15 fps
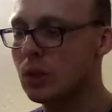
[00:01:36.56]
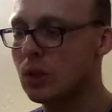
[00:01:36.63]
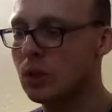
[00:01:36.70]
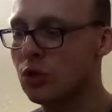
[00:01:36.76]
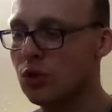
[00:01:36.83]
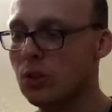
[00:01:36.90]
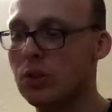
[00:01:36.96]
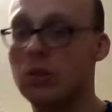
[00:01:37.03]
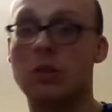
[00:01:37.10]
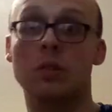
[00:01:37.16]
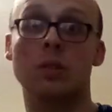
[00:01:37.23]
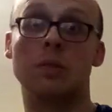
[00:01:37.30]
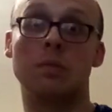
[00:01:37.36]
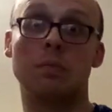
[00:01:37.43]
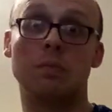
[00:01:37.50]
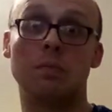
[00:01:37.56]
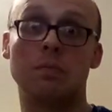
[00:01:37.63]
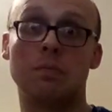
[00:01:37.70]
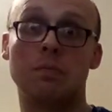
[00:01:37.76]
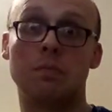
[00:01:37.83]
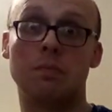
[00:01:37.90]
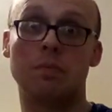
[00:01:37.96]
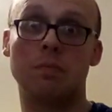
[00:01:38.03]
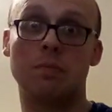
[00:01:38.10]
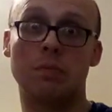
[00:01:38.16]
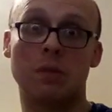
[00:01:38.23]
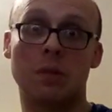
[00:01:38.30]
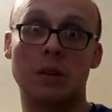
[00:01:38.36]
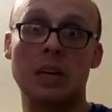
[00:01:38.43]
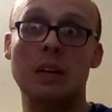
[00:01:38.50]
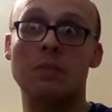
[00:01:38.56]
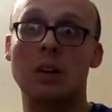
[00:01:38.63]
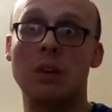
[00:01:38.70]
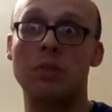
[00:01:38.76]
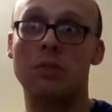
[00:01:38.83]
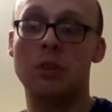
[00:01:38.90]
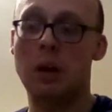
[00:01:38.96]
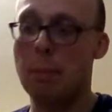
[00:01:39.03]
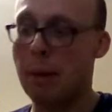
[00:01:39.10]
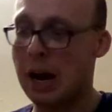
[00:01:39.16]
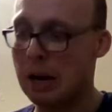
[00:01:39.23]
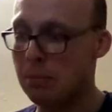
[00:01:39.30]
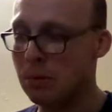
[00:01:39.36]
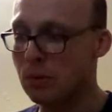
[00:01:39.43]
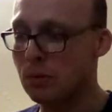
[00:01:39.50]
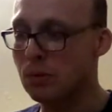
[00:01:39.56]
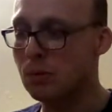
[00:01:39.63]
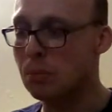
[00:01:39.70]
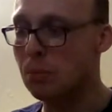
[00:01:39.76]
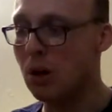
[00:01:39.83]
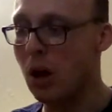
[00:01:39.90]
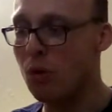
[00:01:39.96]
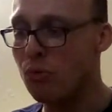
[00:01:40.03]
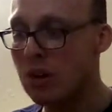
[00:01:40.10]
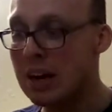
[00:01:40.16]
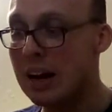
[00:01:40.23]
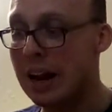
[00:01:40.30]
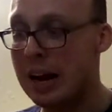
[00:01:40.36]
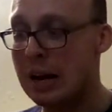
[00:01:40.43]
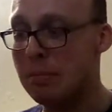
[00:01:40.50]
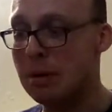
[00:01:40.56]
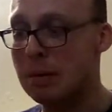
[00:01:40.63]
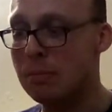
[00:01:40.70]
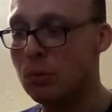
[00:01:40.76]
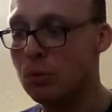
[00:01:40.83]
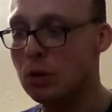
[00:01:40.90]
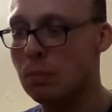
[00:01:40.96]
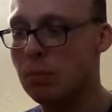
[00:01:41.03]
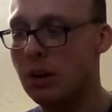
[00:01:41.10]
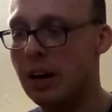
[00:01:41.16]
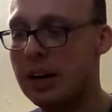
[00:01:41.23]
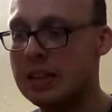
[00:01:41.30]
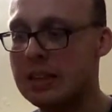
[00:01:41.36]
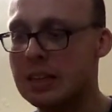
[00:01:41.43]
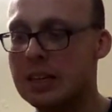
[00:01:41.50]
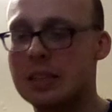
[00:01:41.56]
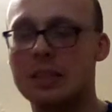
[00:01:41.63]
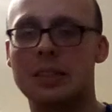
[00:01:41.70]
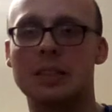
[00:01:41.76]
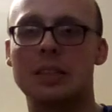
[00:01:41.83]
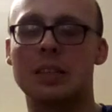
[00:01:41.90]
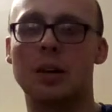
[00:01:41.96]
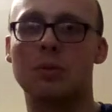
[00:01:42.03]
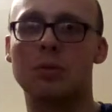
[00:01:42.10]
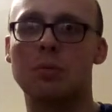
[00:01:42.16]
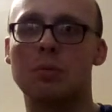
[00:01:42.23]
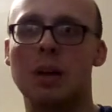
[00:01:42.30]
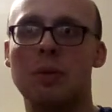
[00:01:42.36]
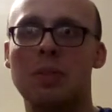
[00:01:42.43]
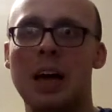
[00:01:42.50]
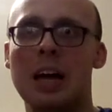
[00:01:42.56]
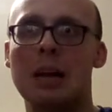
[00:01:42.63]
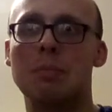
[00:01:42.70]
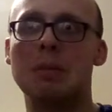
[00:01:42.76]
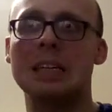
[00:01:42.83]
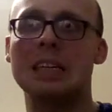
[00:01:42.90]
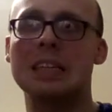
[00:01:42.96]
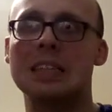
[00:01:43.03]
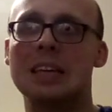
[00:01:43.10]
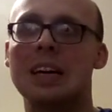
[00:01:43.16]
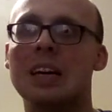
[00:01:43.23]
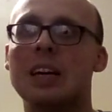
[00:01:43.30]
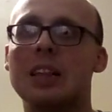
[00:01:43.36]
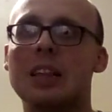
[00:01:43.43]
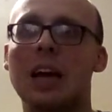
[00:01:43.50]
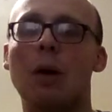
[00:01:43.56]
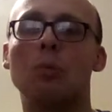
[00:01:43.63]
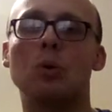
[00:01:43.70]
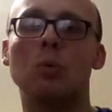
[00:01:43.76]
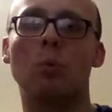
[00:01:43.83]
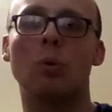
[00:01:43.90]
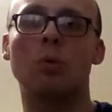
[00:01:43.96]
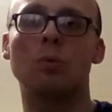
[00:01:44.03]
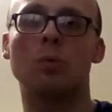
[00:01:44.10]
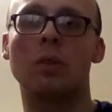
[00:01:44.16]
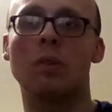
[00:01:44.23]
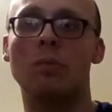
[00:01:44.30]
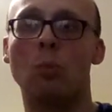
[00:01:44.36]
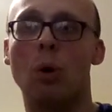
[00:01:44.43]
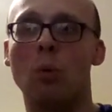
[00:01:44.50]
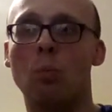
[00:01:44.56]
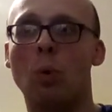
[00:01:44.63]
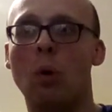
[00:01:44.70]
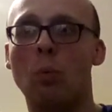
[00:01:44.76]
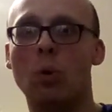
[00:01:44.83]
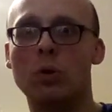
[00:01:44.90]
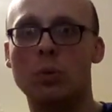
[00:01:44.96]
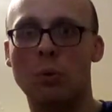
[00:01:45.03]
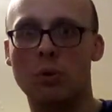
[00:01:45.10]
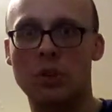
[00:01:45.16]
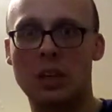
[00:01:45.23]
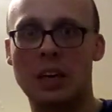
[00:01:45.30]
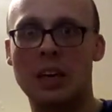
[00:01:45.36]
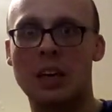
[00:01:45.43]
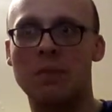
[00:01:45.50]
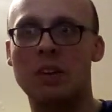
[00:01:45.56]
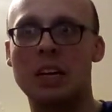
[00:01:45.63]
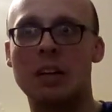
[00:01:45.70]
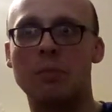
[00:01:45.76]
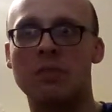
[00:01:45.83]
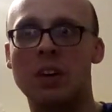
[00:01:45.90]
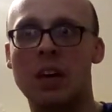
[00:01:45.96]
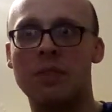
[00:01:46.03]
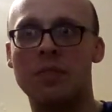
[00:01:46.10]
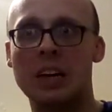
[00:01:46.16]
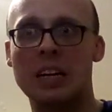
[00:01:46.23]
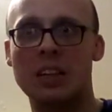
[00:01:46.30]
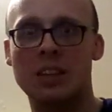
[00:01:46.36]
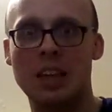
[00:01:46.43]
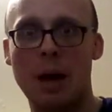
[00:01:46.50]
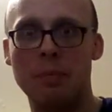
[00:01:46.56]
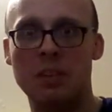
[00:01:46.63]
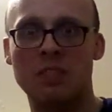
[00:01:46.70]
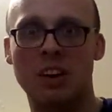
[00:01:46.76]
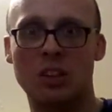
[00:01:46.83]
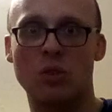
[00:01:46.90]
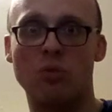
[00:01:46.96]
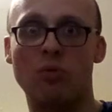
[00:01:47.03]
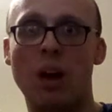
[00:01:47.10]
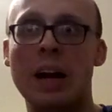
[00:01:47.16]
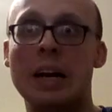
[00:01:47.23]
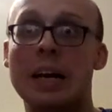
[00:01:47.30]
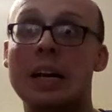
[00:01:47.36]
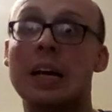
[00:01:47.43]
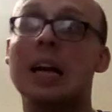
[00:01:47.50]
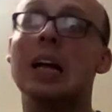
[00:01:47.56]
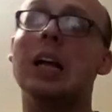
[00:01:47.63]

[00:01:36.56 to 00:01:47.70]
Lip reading: trusted, even if they're in a bad mood. But a real enemy multiplies kisses. So sometimes enemies tell you what you want to hear. They're deceptive. As a friend